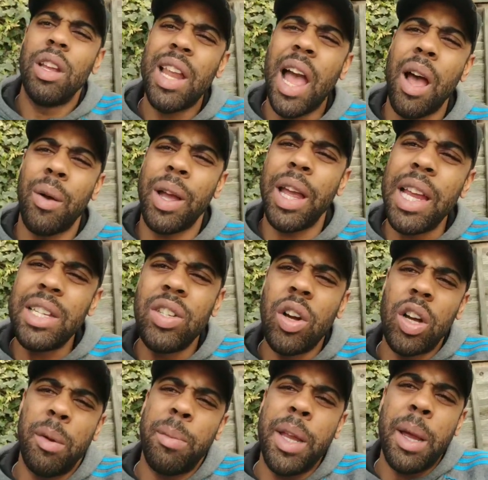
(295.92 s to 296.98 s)
Now, he's not
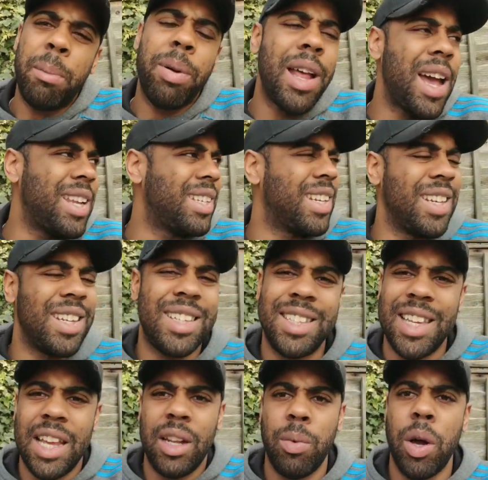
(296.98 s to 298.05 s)
going to be a player that's going to
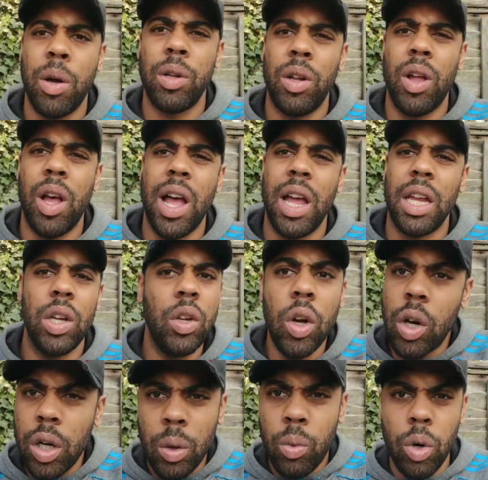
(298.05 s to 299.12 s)
set the world alight. You're
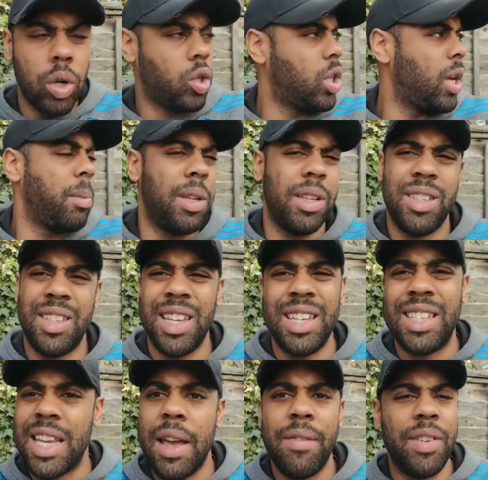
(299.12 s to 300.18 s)
not going to watch him and see
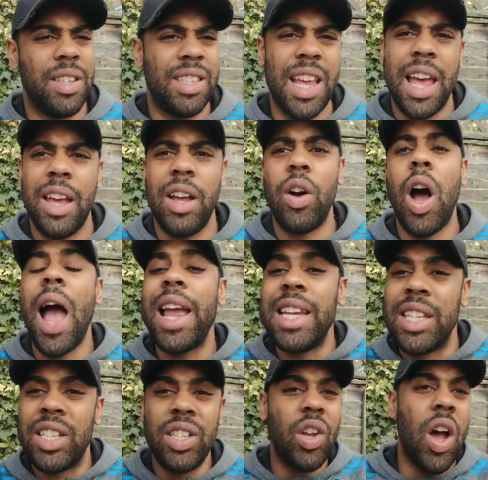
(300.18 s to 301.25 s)
7s,
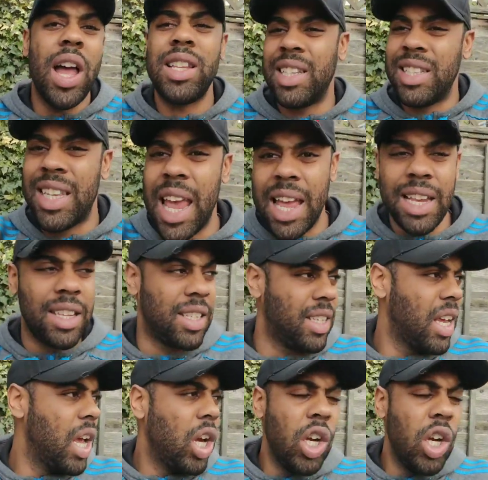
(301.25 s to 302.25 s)
8s, 9s and 10s.